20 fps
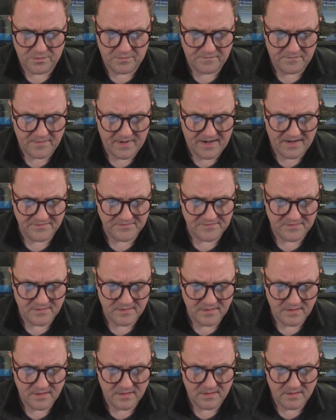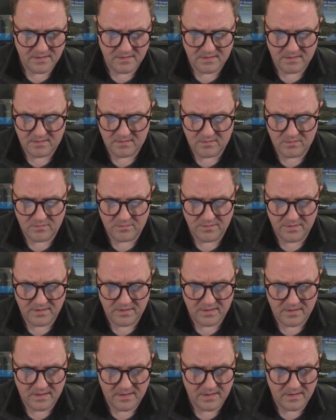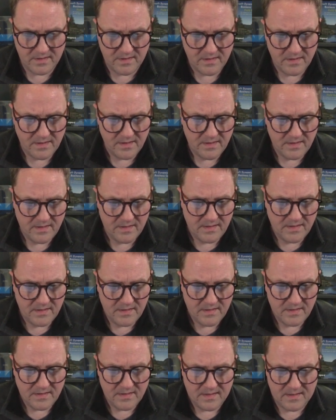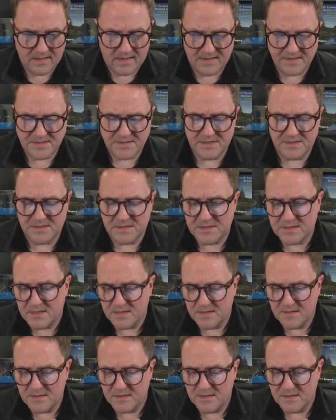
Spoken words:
fast in loading a license.